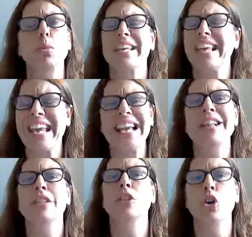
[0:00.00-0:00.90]
we can't
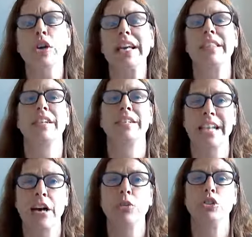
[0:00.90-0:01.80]
look at the
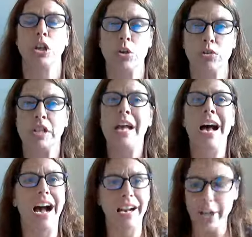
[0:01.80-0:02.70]
Dow Jones.
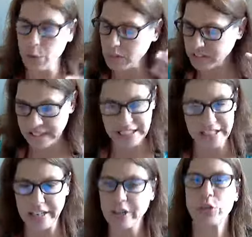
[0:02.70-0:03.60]
I know we're seeing
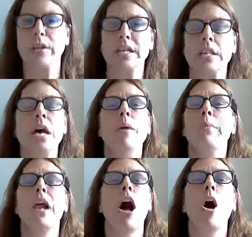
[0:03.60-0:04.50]
an increase,
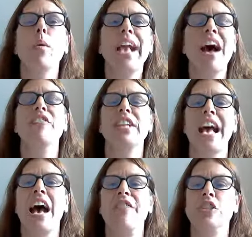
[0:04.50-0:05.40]
but all we have to
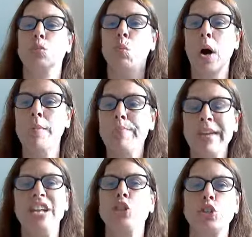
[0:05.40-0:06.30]
have is one
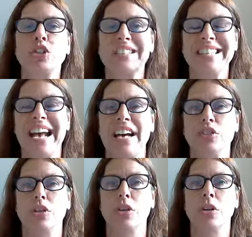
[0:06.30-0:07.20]
major
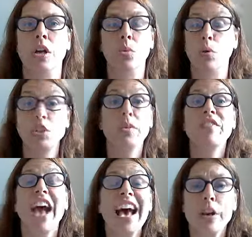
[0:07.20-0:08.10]
disaster, which we've
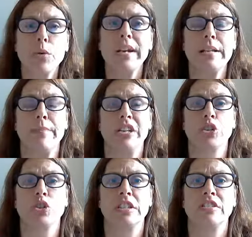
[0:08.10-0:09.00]
had already
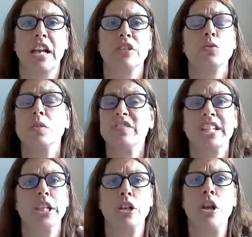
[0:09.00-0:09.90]
major disaster. We've
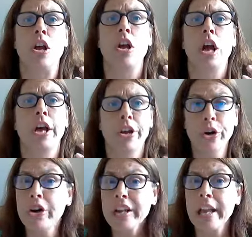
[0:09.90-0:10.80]
seen it in
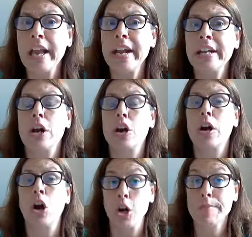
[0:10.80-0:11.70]
Hurricane
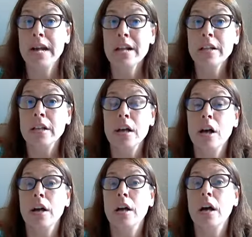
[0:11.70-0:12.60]
Irma.
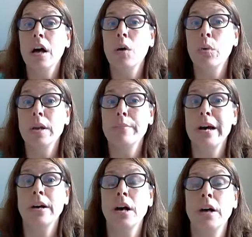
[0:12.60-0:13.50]
What
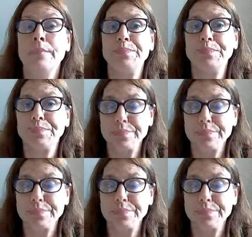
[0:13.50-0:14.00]
about um,